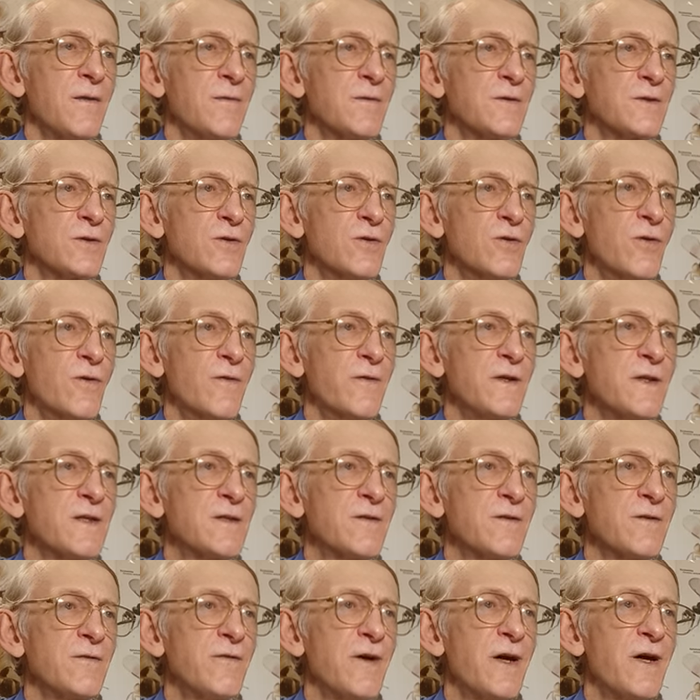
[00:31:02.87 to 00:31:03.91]
So this is
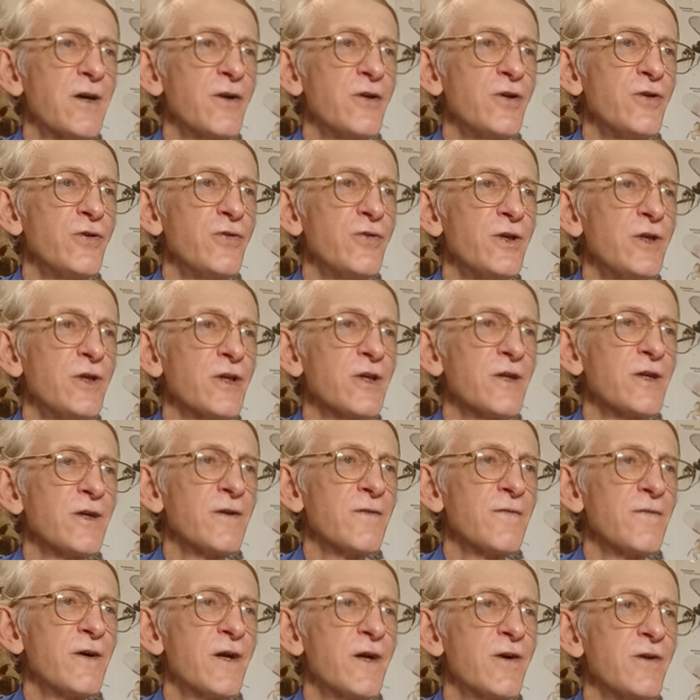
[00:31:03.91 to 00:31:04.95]
a very unique,
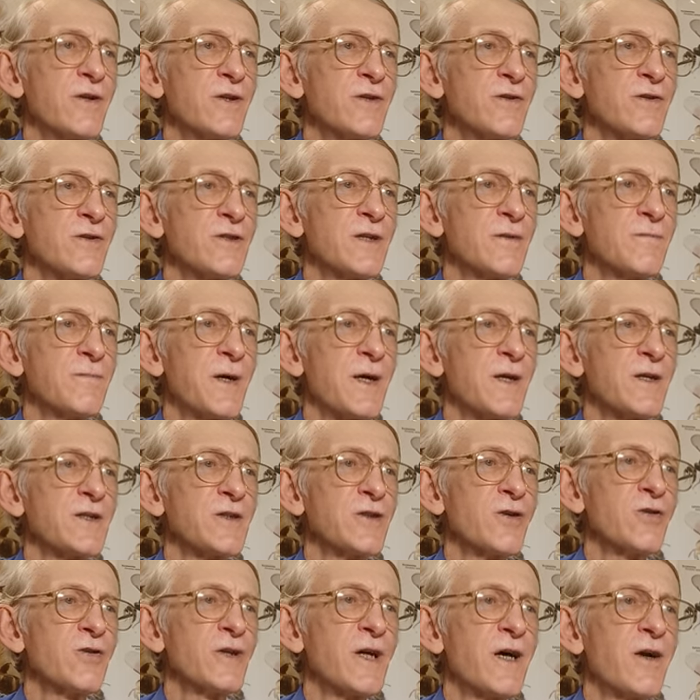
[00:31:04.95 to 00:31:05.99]
very interesting
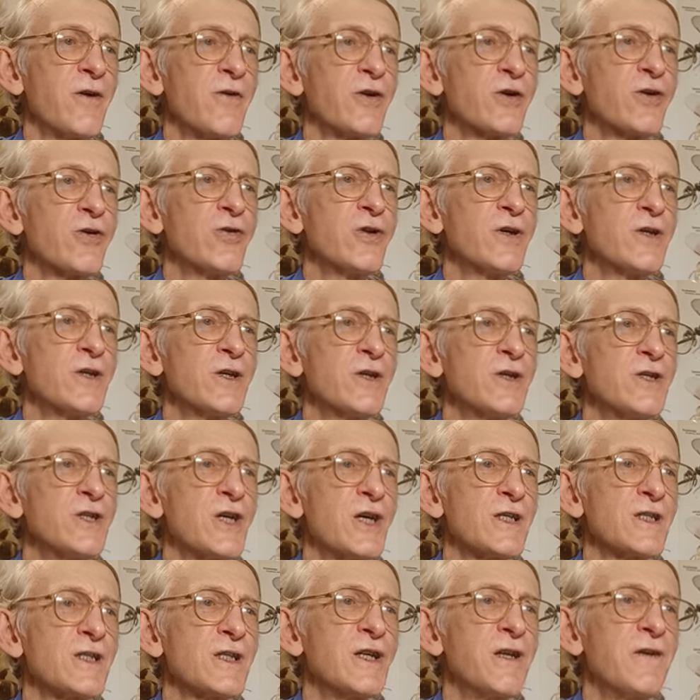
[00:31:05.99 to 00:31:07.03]
parasitoid. I recorded it
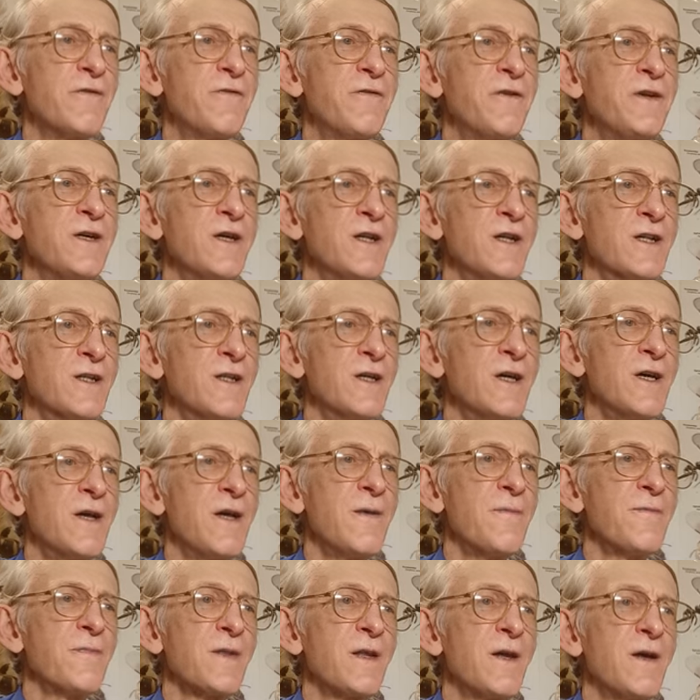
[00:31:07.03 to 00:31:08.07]
just in a field.
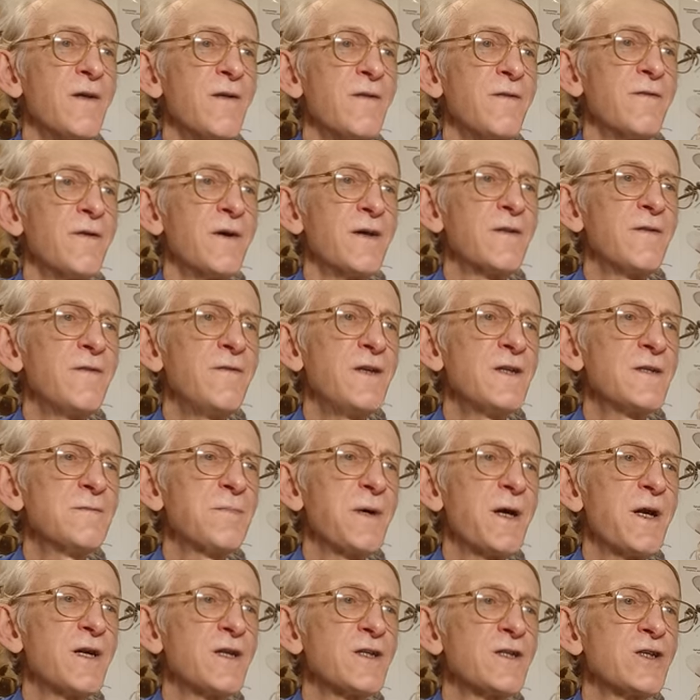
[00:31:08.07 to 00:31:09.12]
But this
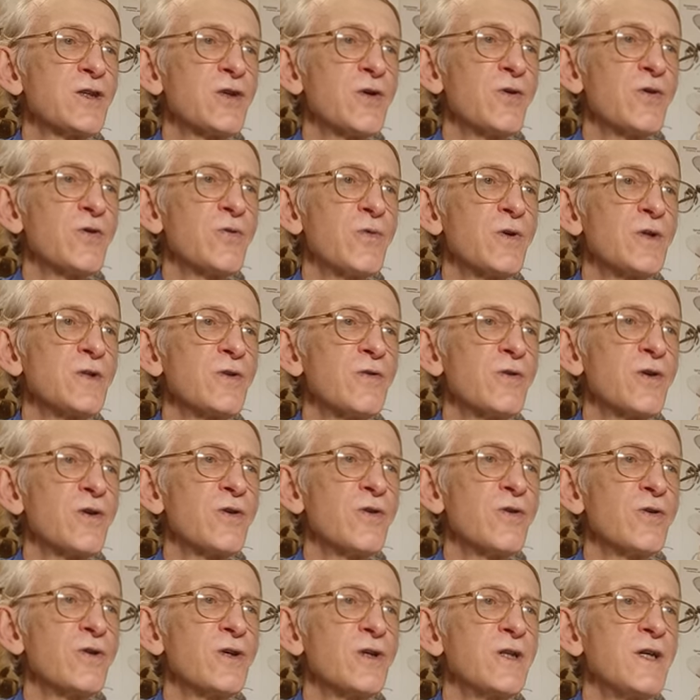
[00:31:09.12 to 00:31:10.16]
parasitoid was
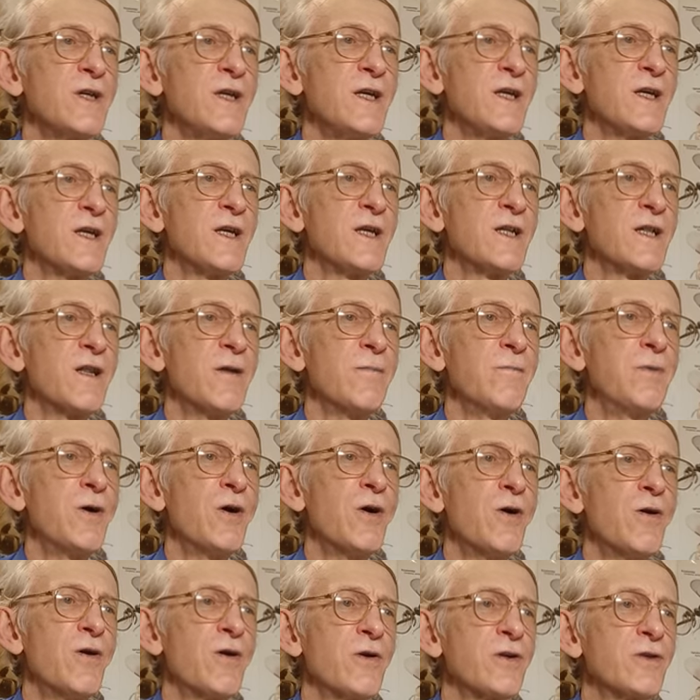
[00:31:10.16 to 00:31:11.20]
recorded in
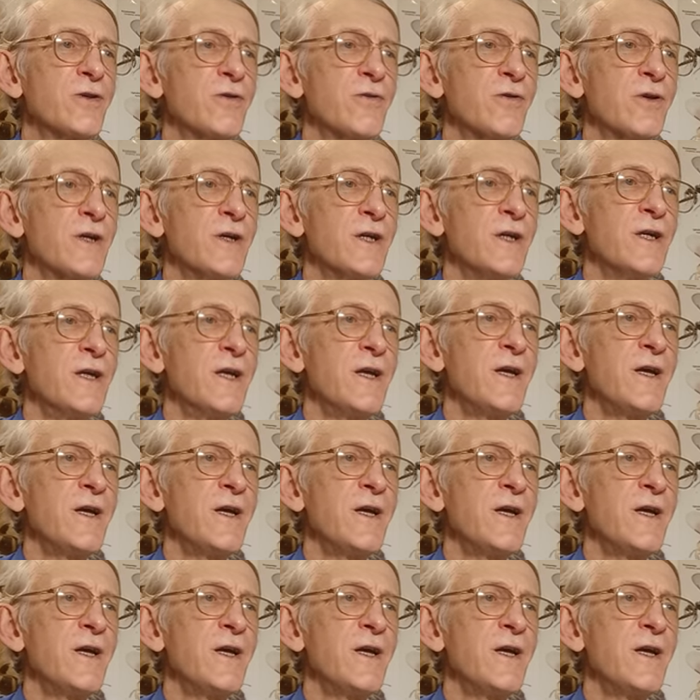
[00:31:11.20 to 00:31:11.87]
laboratory.